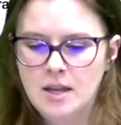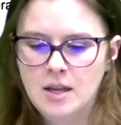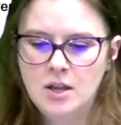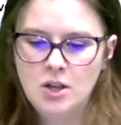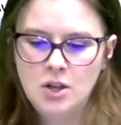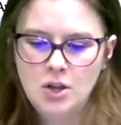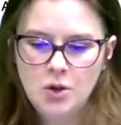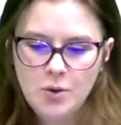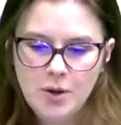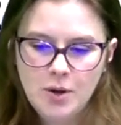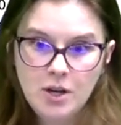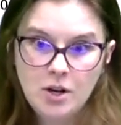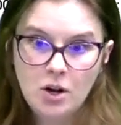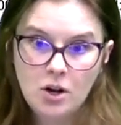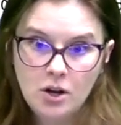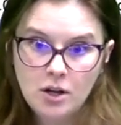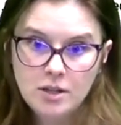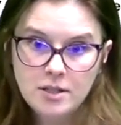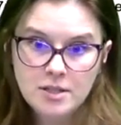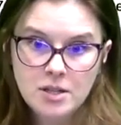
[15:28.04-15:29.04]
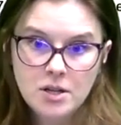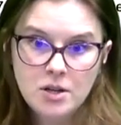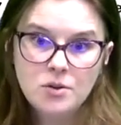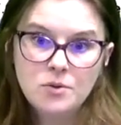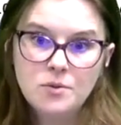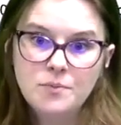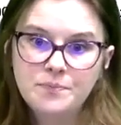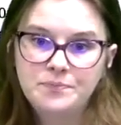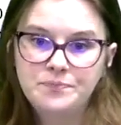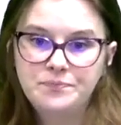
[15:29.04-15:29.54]
You can
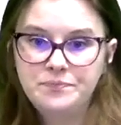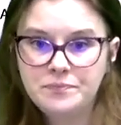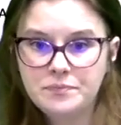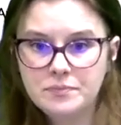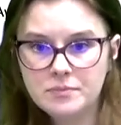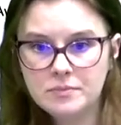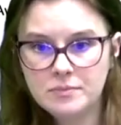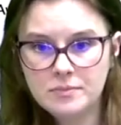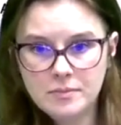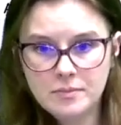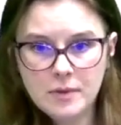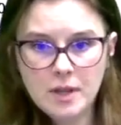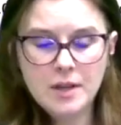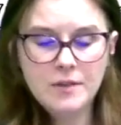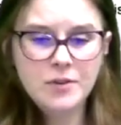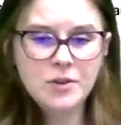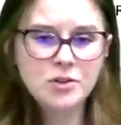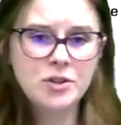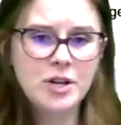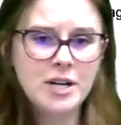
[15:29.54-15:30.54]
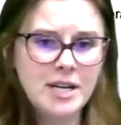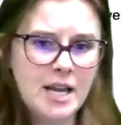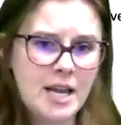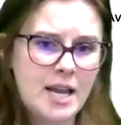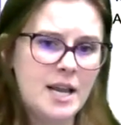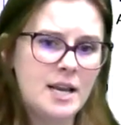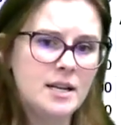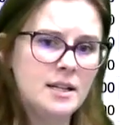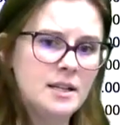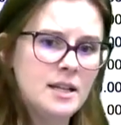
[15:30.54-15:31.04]
also, if you're trying to
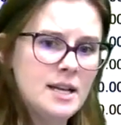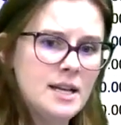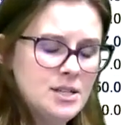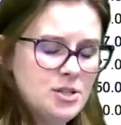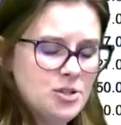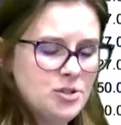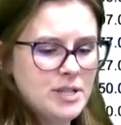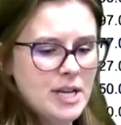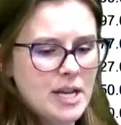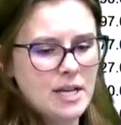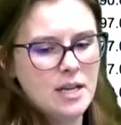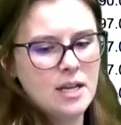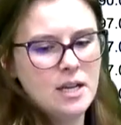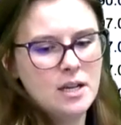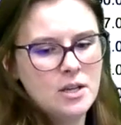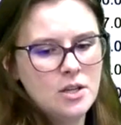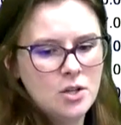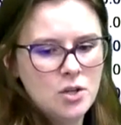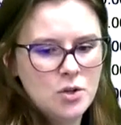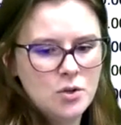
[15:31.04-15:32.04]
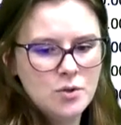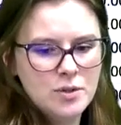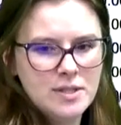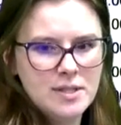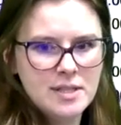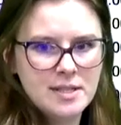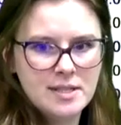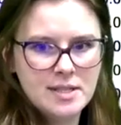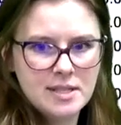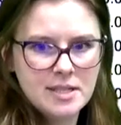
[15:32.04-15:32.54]
analyze your data, use
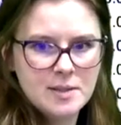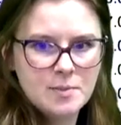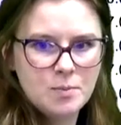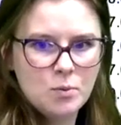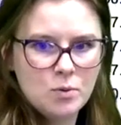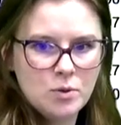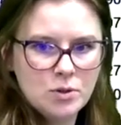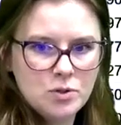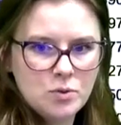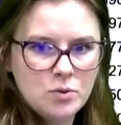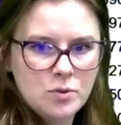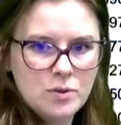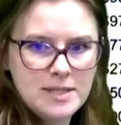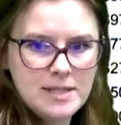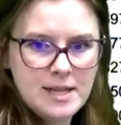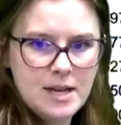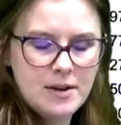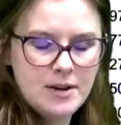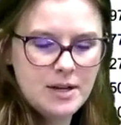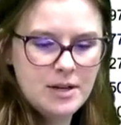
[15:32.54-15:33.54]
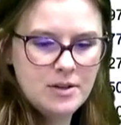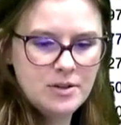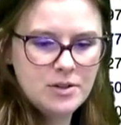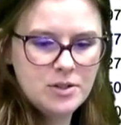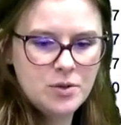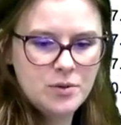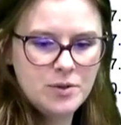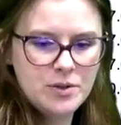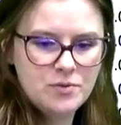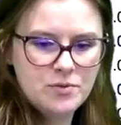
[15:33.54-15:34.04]
this Explore tool that's down here.
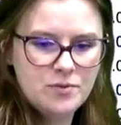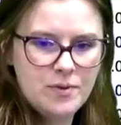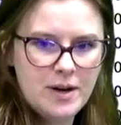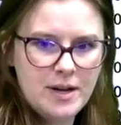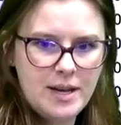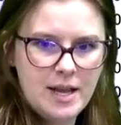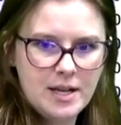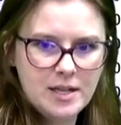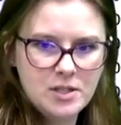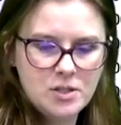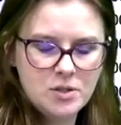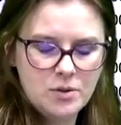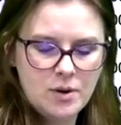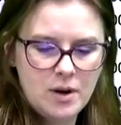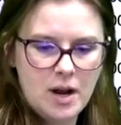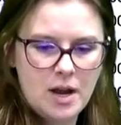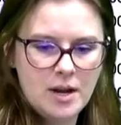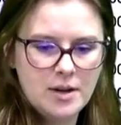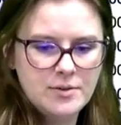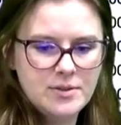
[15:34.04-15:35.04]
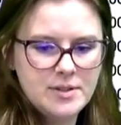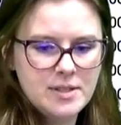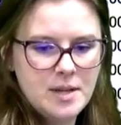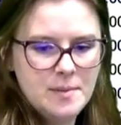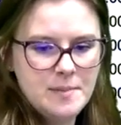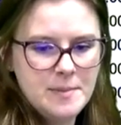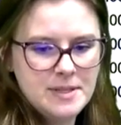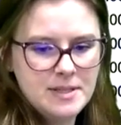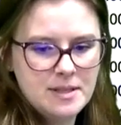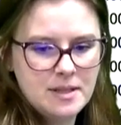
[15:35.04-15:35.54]
So it's right next to our
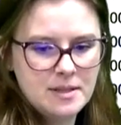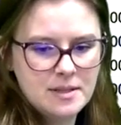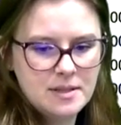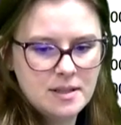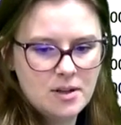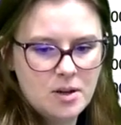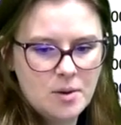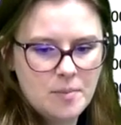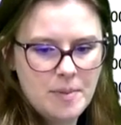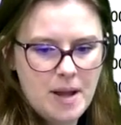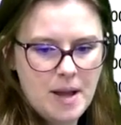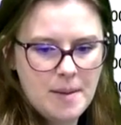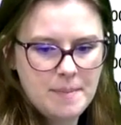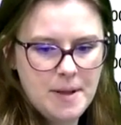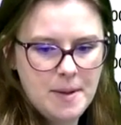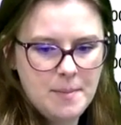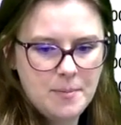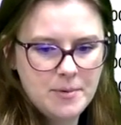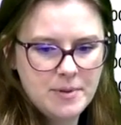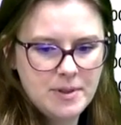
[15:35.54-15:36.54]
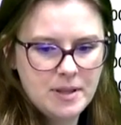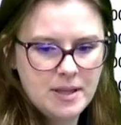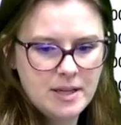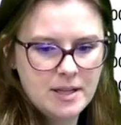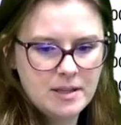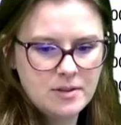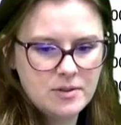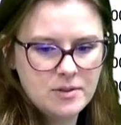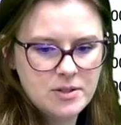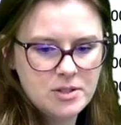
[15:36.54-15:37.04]
AutoSum. It's this little pop-up with like a
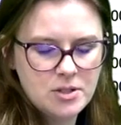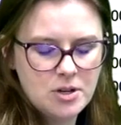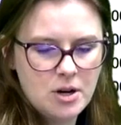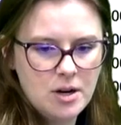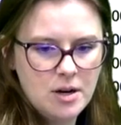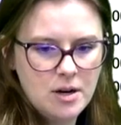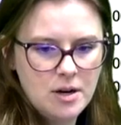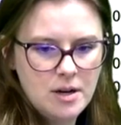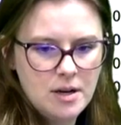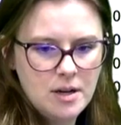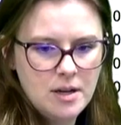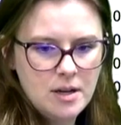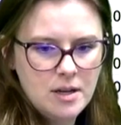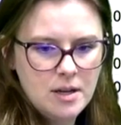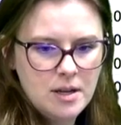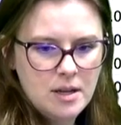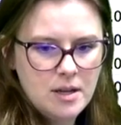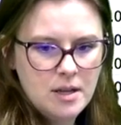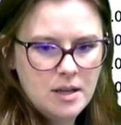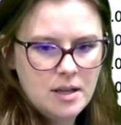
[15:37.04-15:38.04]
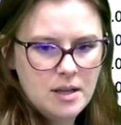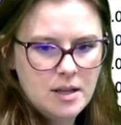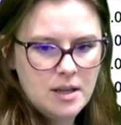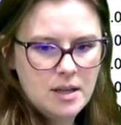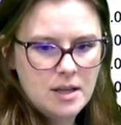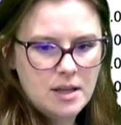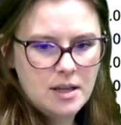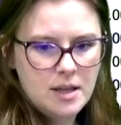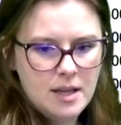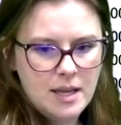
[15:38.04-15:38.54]
little star.
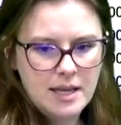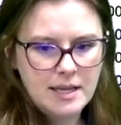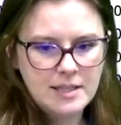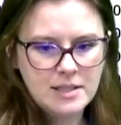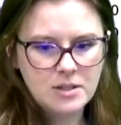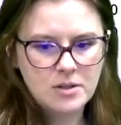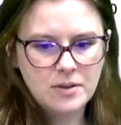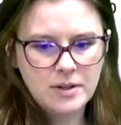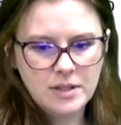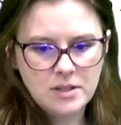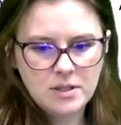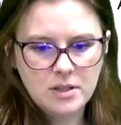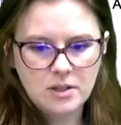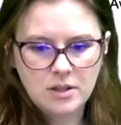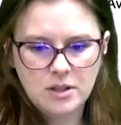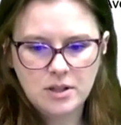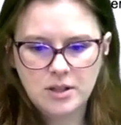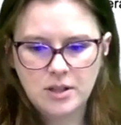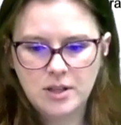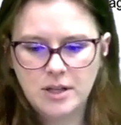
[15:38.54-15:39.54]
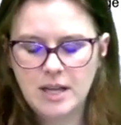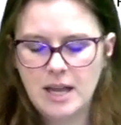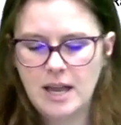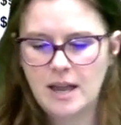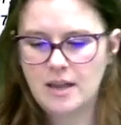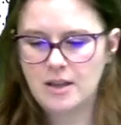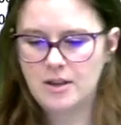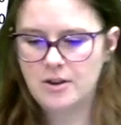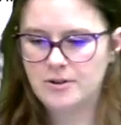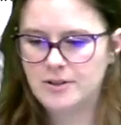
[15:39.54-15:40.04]
It's going to look
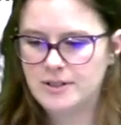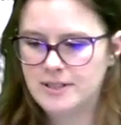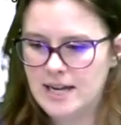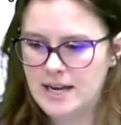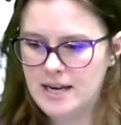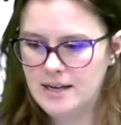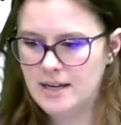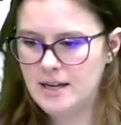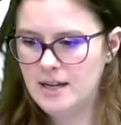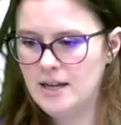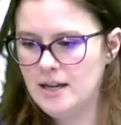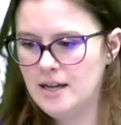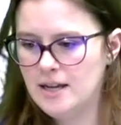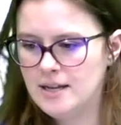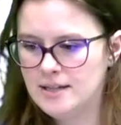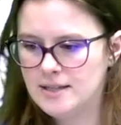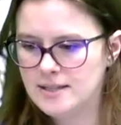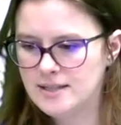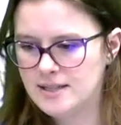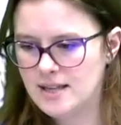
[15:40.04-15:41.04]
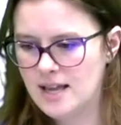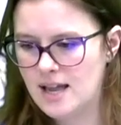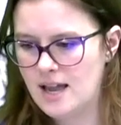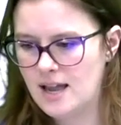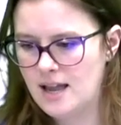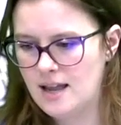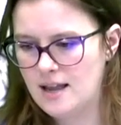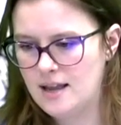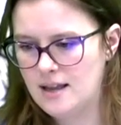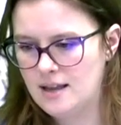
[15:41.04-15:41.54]
at your data and
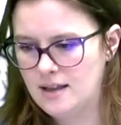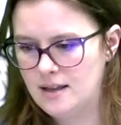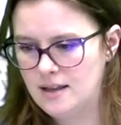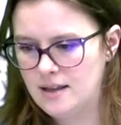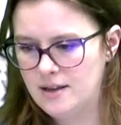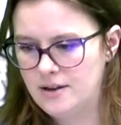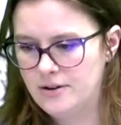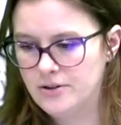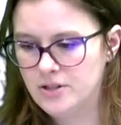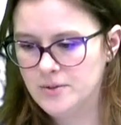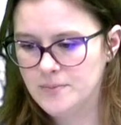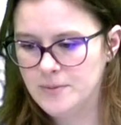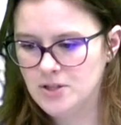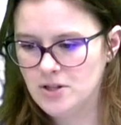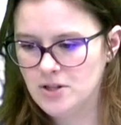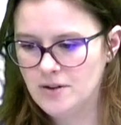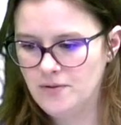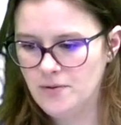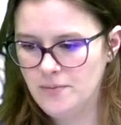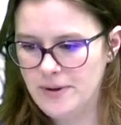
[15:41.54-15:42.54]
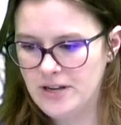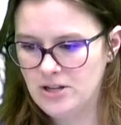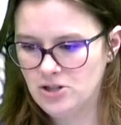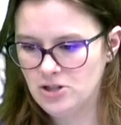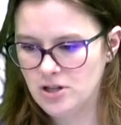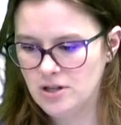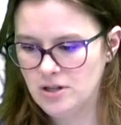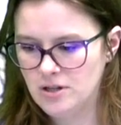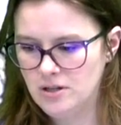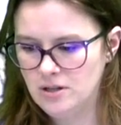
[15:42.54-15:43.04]
say, here's a bunch of
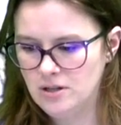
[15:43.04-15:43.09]
information.